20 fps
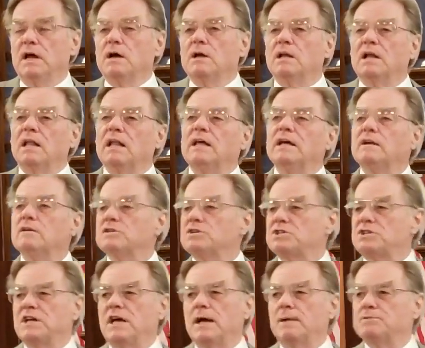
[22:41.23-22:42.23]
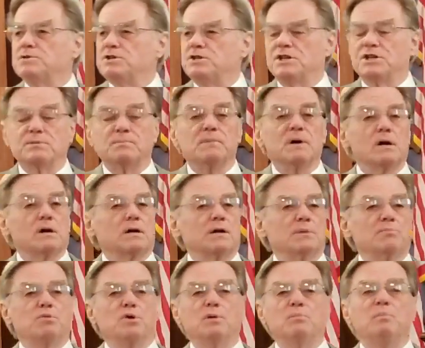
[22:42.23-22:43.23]
Little steps just merely
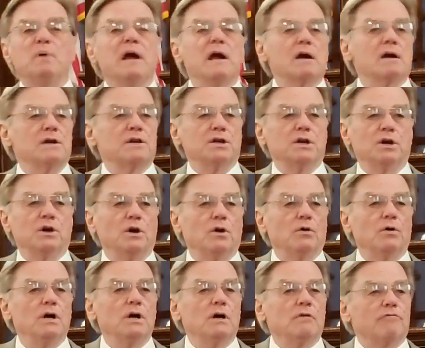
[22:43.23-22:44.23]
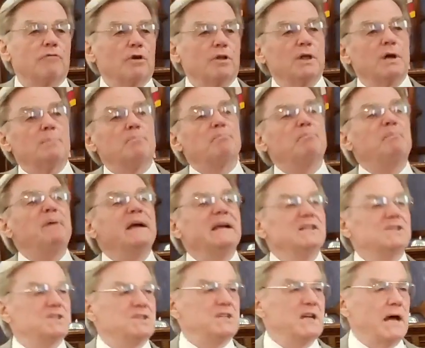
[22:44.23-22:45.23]
prepare you for the
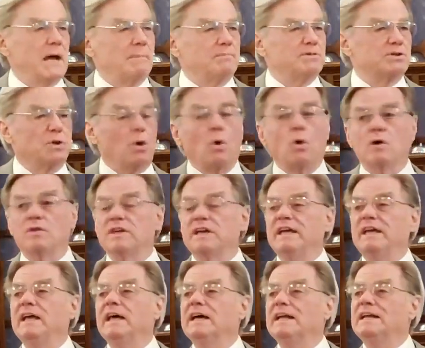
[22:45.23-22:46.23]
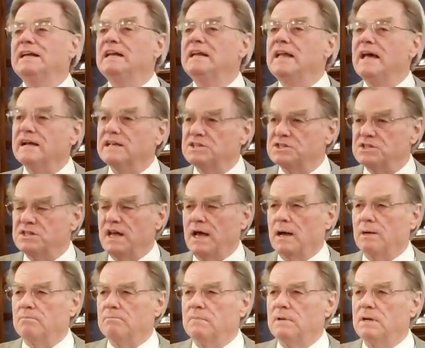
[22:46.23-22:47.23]
big steps or the next
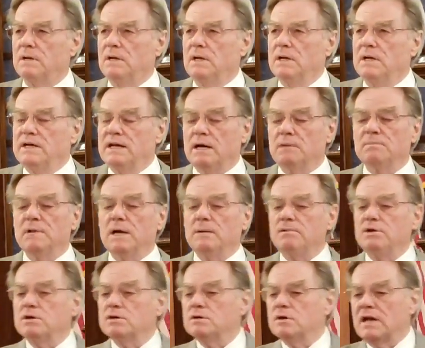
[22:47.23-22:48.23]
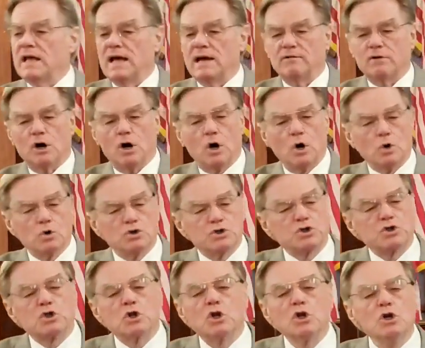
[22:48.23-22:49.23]
step. Now, maybe you're going to have a whole
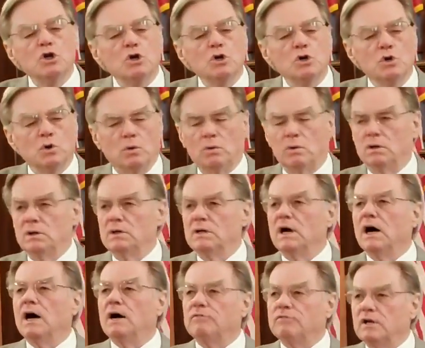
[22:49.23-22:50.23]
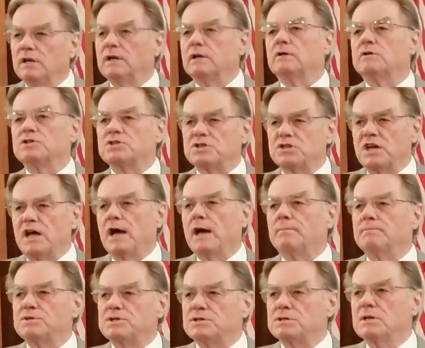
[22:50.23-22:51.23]
slew of little
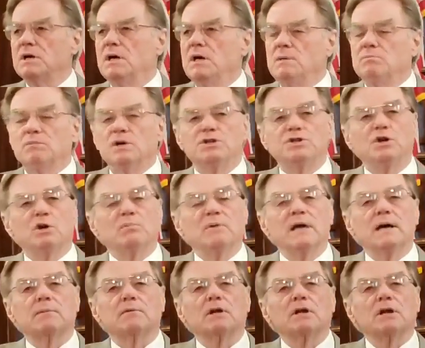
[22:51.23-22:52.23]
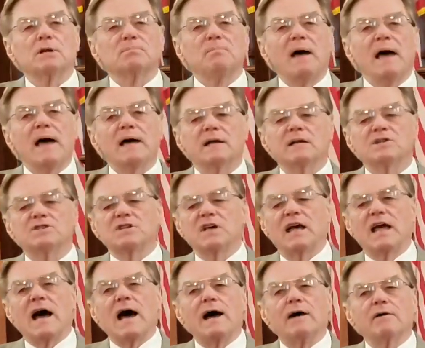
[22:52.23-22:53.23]
steps, but you'll be able to look back and
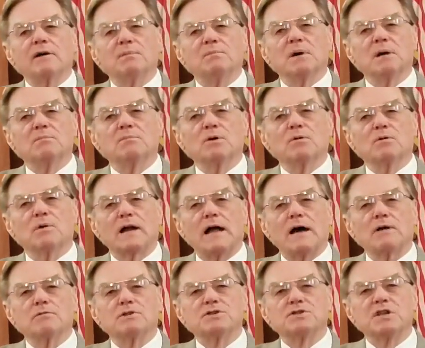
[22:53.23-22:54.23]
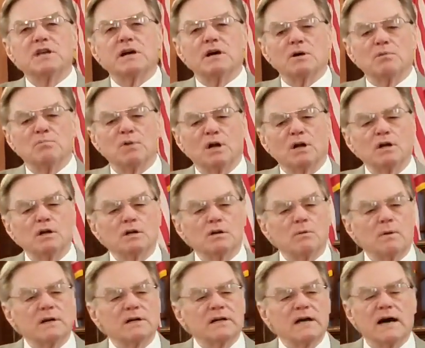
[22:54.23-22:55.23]
say, I remember when I was there, but look
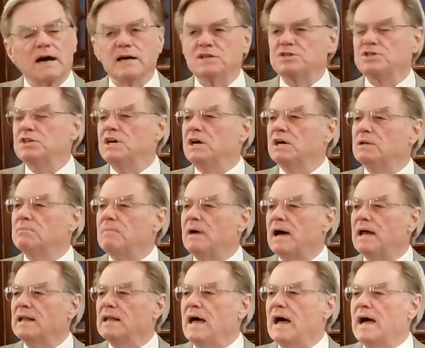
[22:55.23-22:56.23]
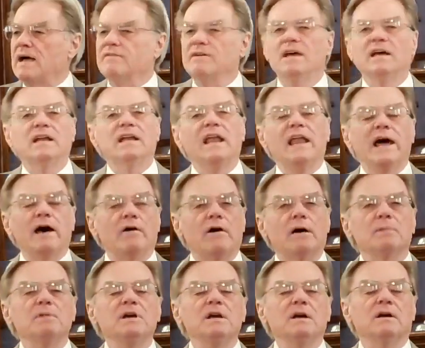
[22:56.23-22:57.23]
what God has done in my life. Now
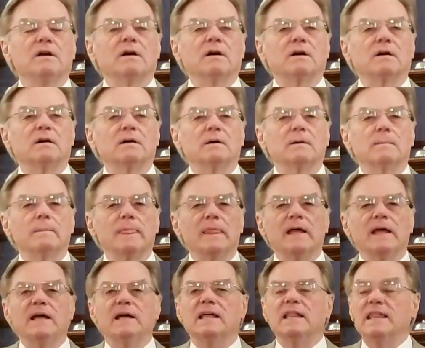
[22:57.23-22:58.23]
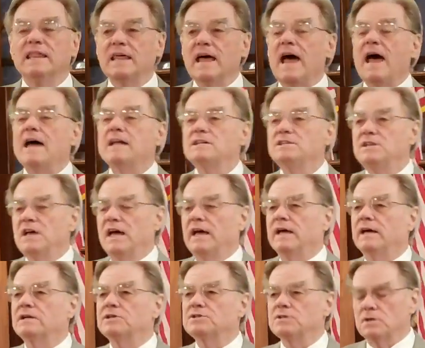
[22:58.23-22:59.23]
I'm here. That
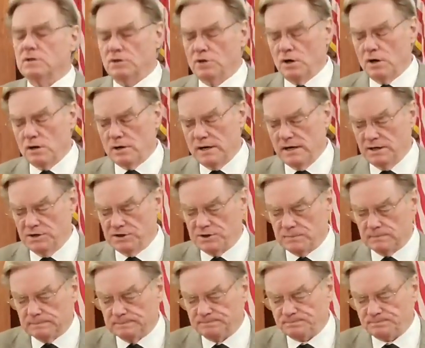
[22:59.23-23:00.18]
takes courage.